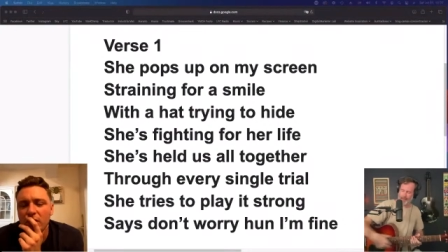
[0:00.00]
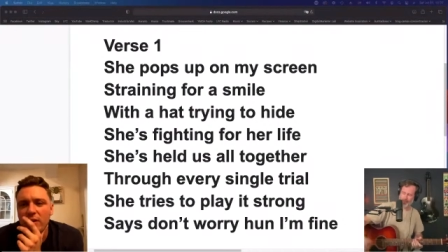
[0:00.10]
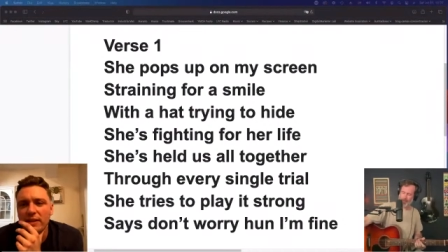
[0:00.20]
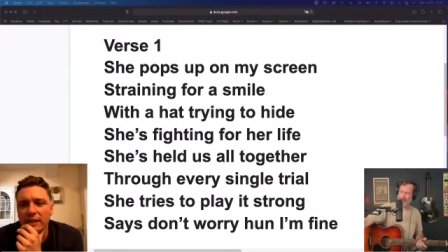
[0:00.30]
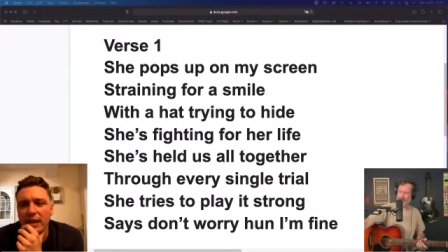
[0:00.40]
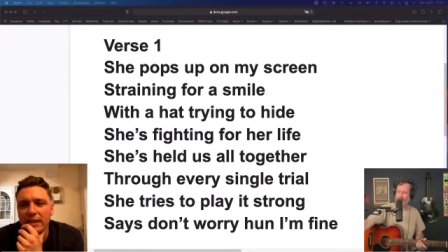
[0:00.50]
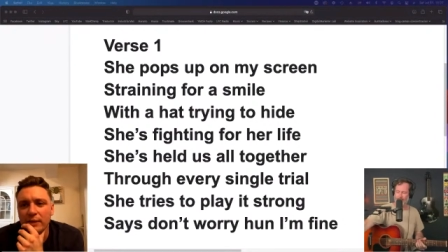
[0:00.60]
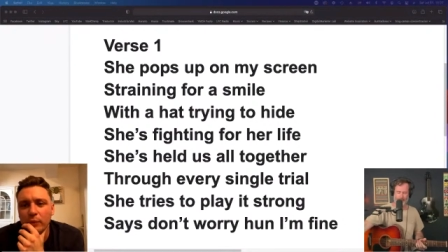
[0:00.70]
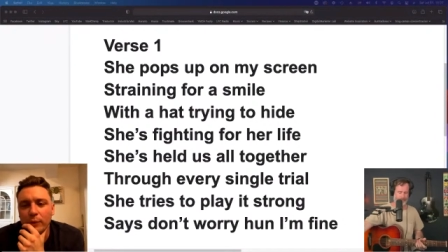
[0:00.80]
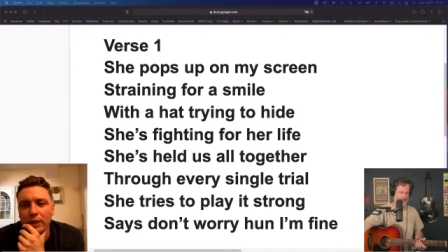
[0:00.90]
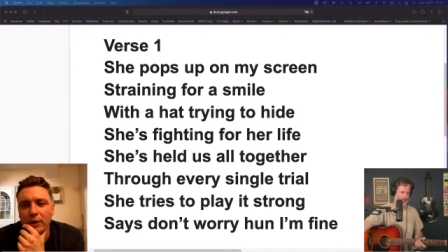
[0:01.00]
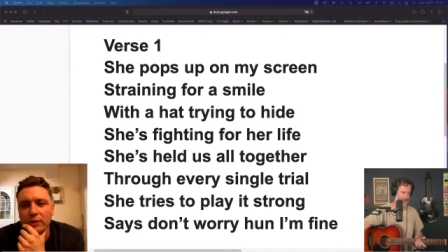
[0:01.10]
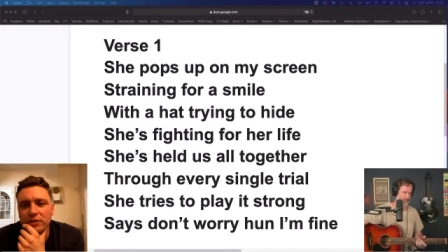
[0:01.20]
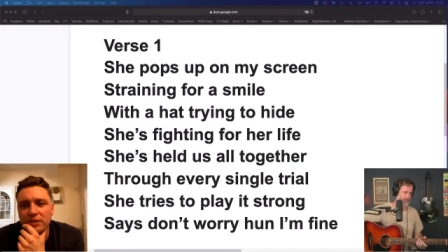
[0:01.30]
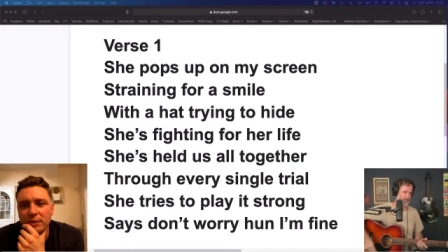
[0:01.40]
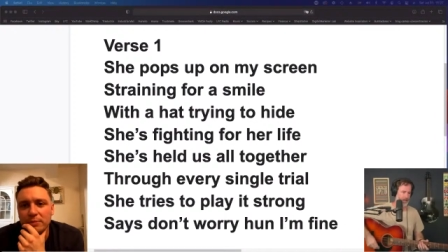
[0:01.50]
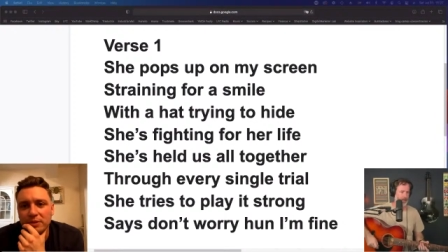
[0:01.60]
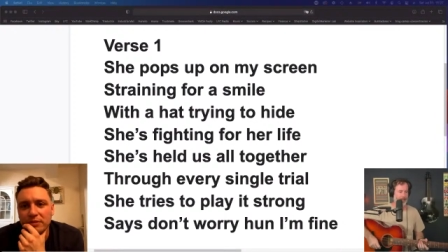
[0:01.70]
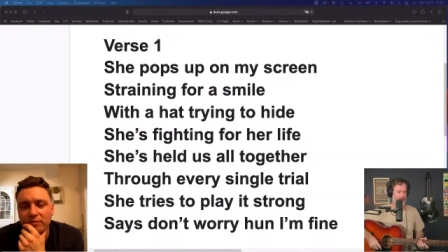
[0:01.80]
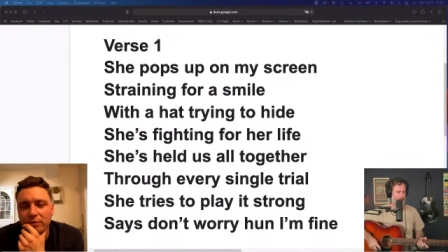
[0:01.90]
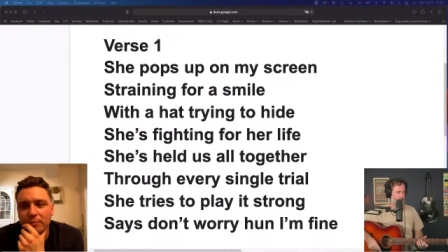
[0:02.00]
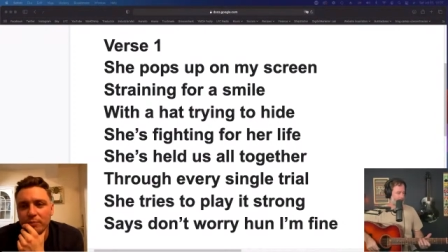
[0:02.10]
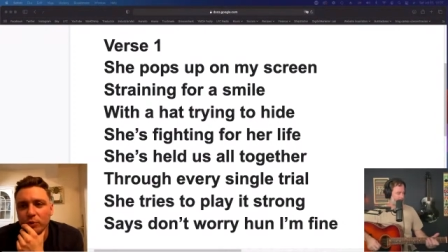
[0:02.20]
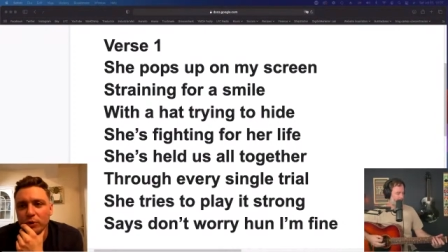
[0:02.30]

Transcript: No, I like where it keeps it from.